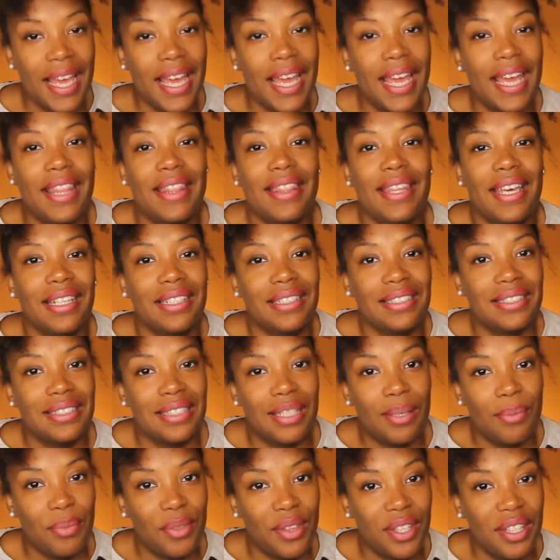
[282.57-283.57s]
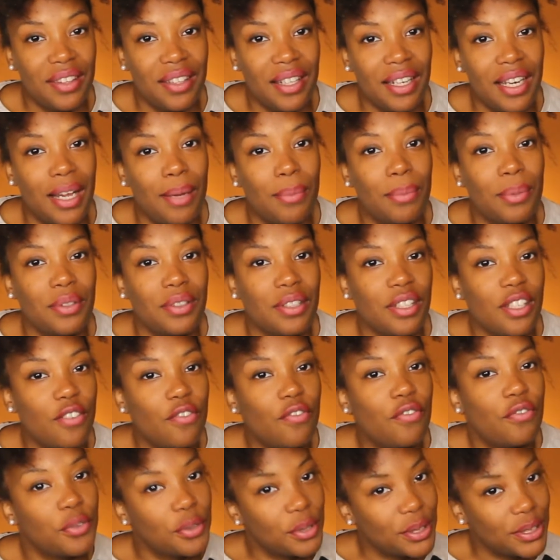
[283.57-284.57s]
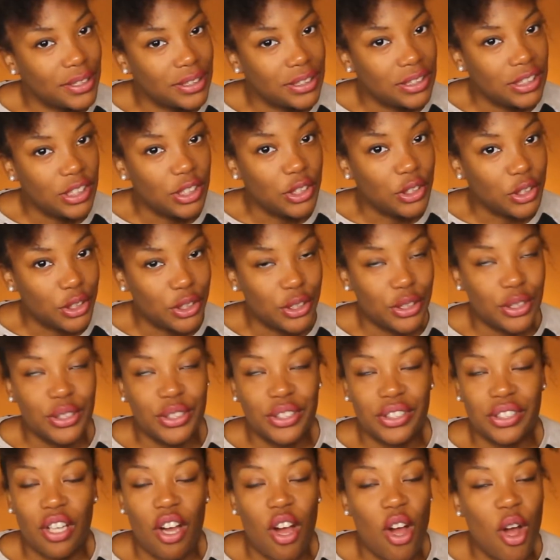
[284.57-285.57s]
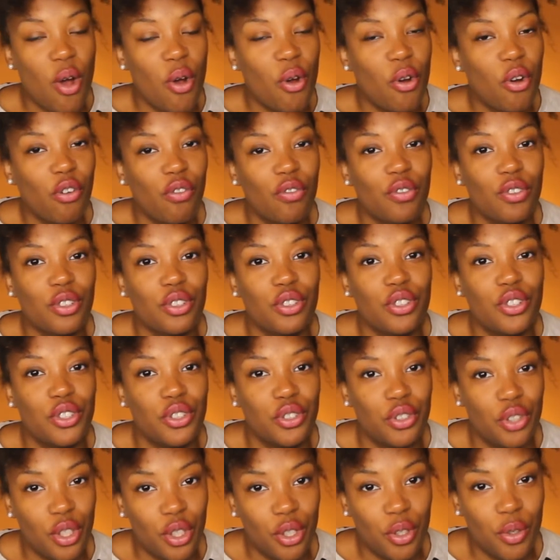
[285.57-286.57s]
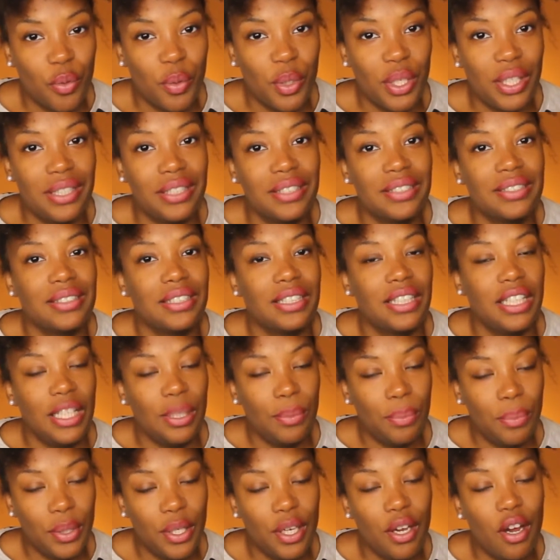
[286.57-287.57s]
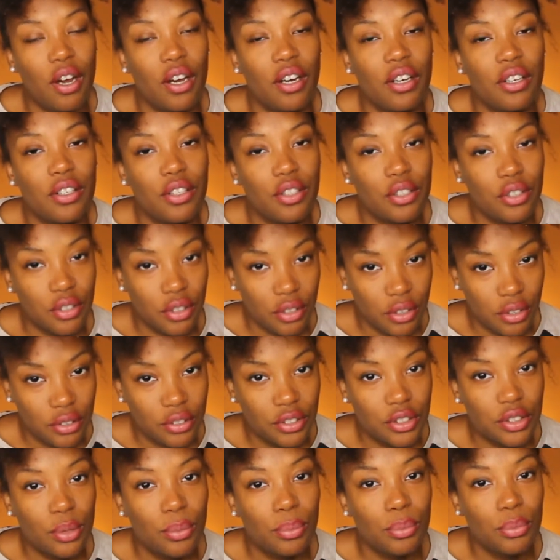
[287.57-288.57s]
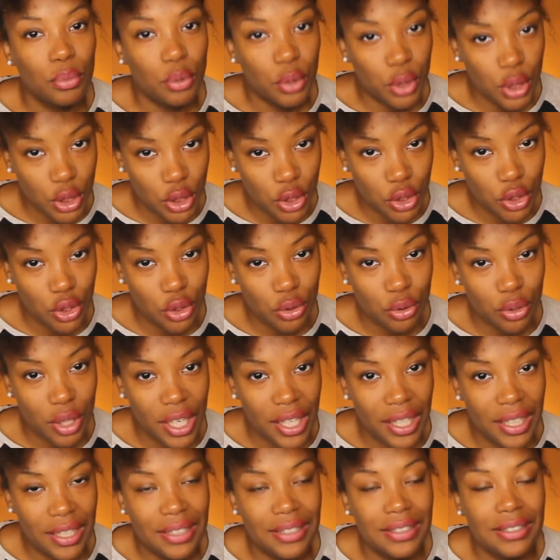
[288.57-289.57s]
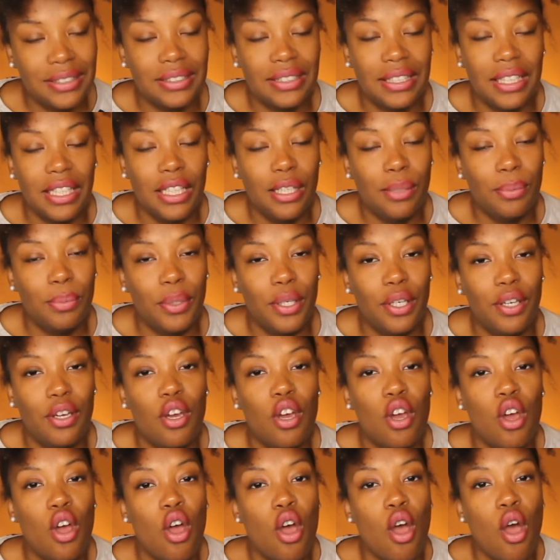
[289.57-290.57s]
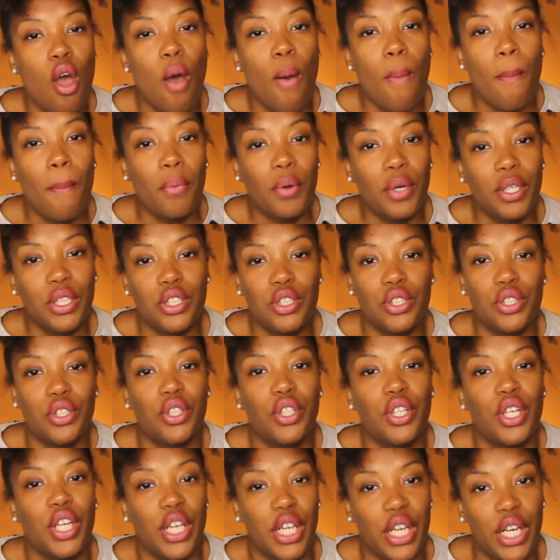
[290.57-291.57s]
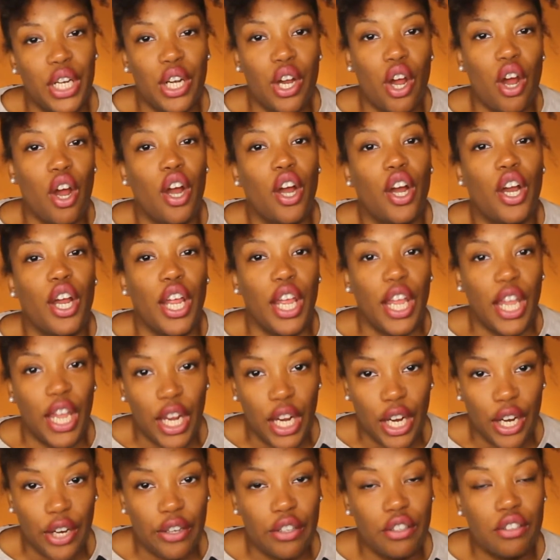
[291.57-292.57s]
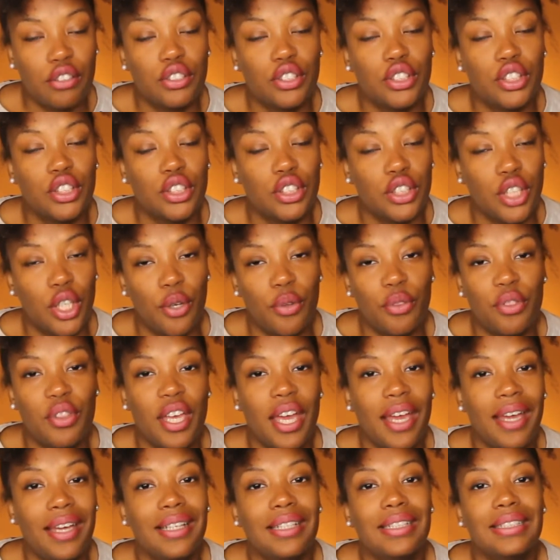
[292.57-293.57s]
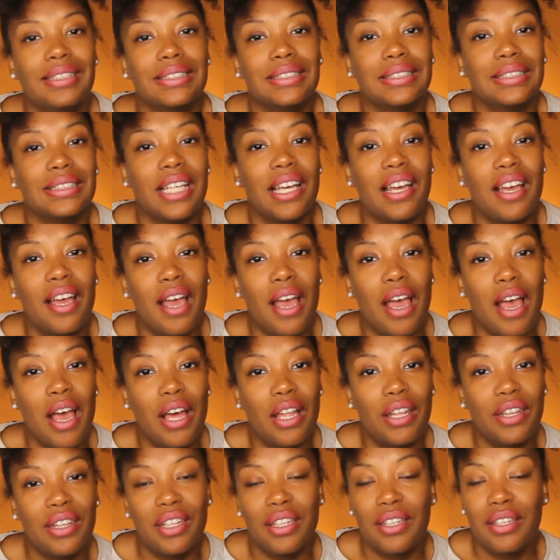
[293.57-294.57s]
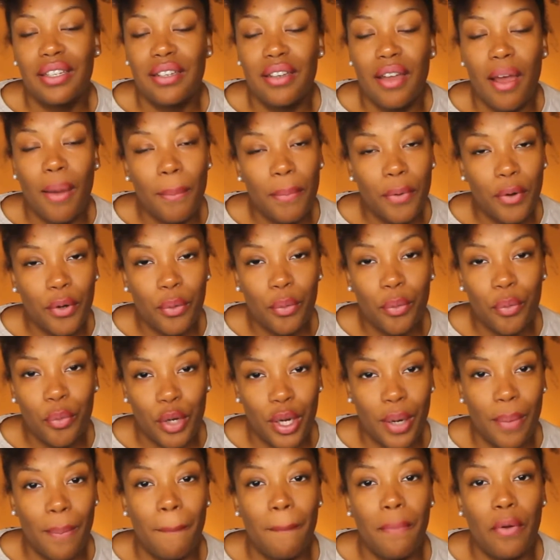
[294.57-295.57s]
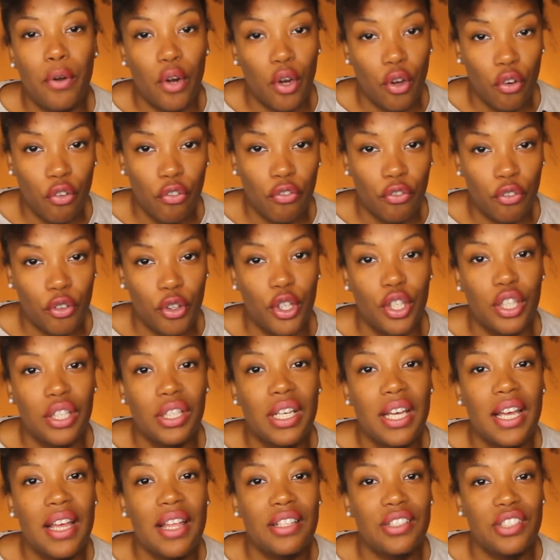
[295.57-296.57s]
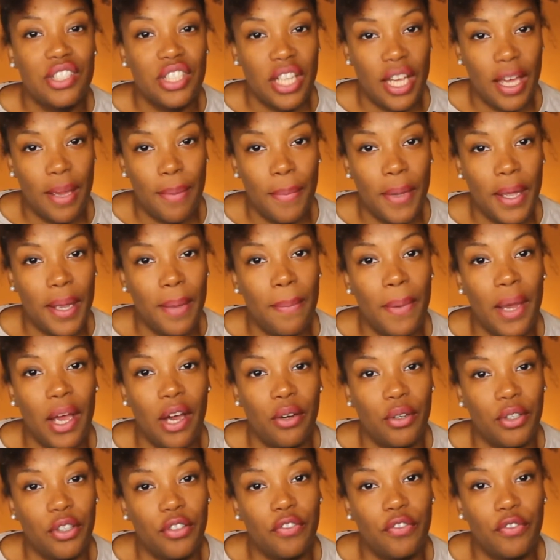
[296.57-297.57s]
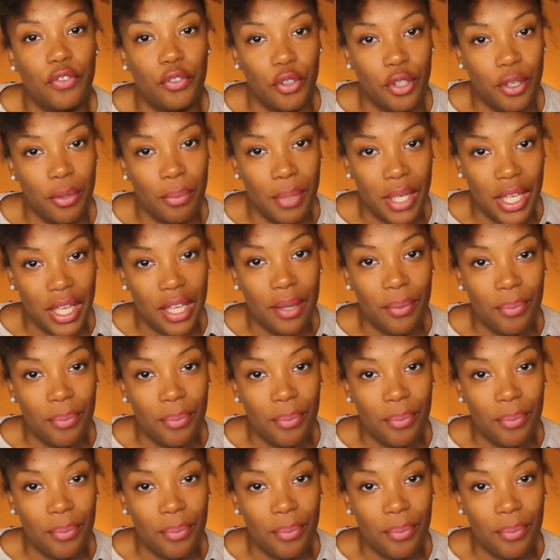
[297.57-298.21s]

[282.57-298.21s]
And that is something that I believe 4C girls all over struggle with, is keeping our curls moisturized, keeping moisture in our hair. So that is the #1 pro for Chebe powder for me.